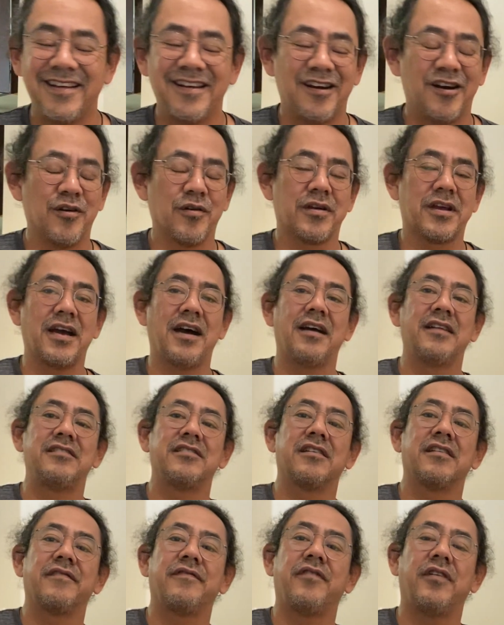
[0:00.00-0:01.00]
Oh God,
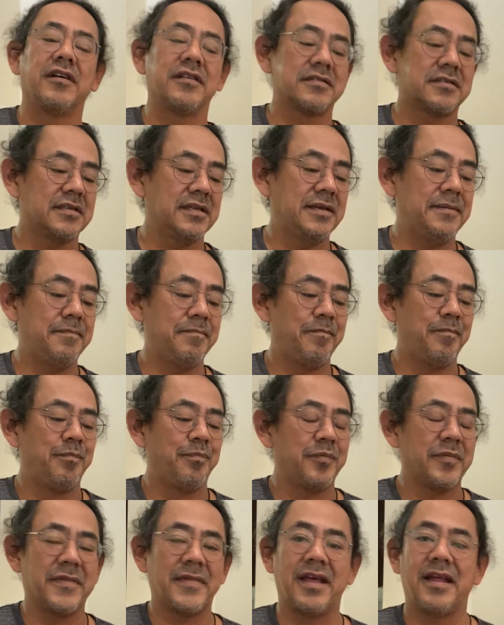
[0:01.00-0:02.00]
you're gonna fall asleep.
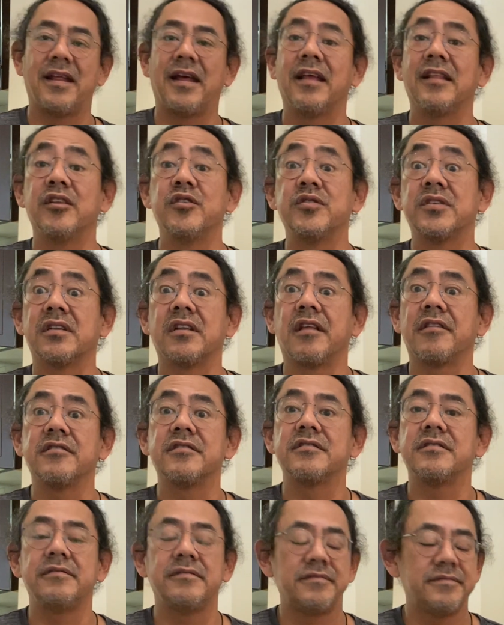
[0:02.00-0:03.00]
And I lose another
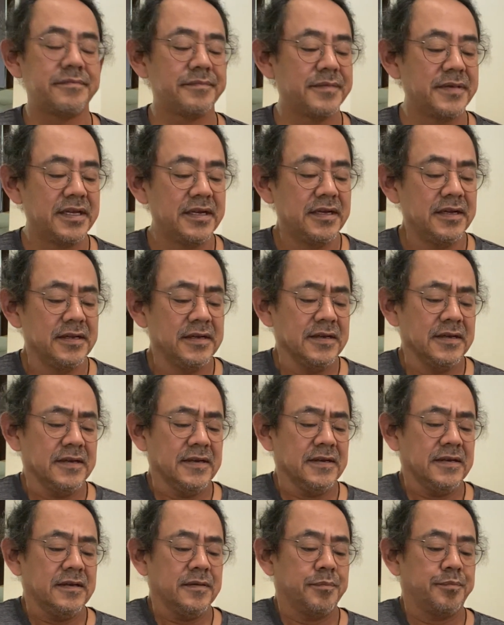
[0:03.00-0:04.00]
student.
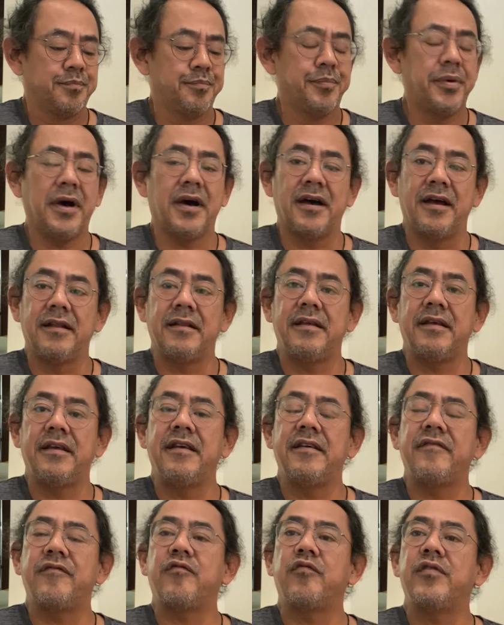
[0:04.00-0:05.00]
But
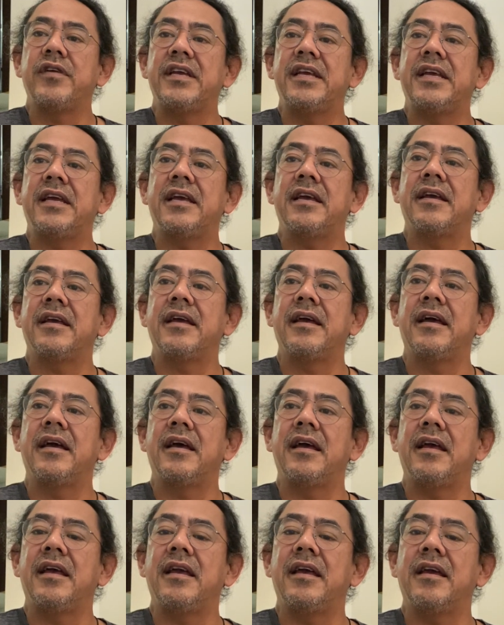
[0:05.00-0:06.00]
if we
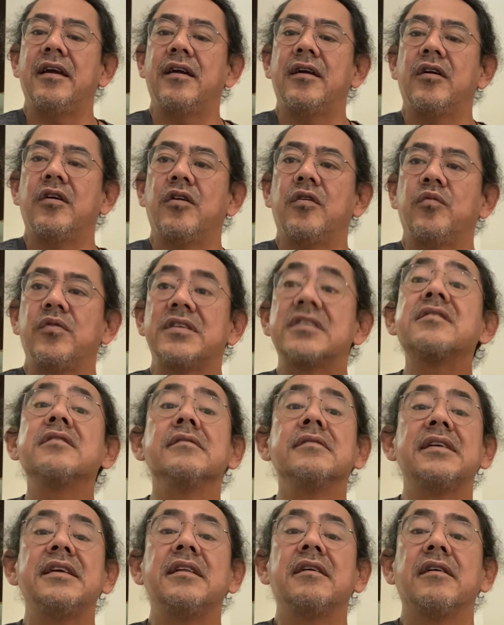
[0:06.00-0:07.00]
still
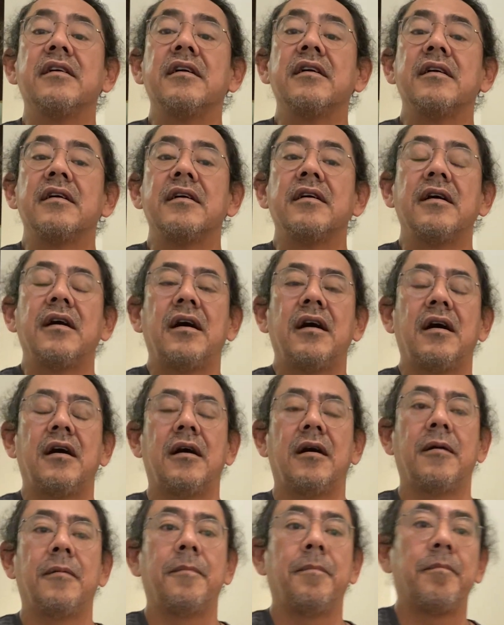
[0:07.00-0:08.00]
need a,
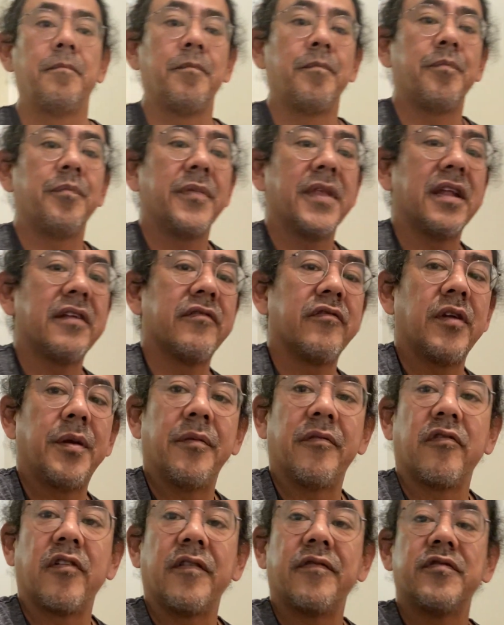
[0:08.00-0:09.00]
not a frame
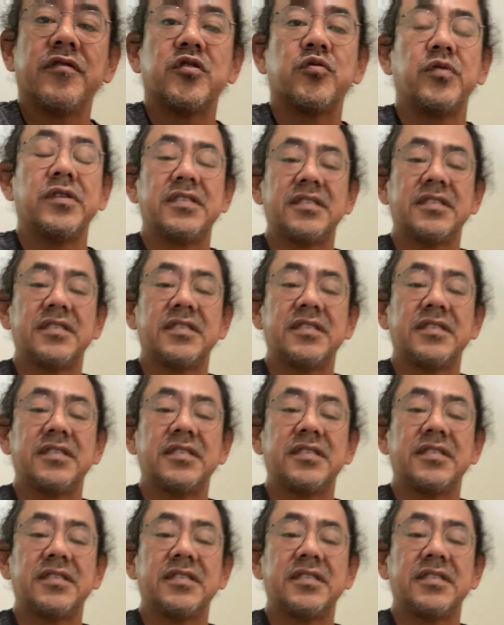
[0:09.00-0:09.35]
of reference, we